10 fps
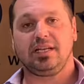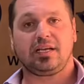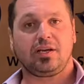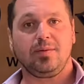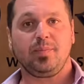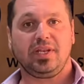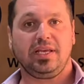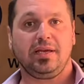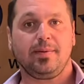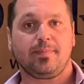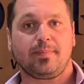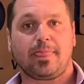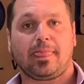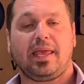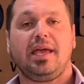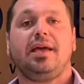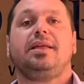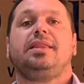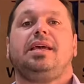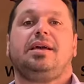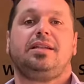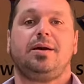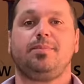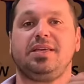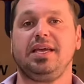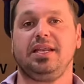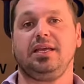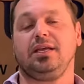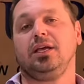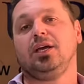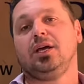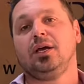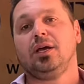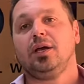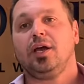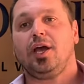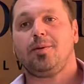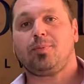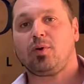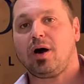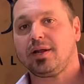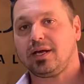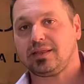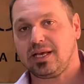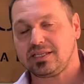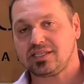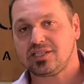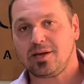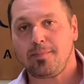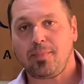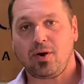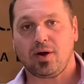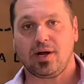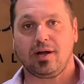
a company and they end up getting a product that's subpar.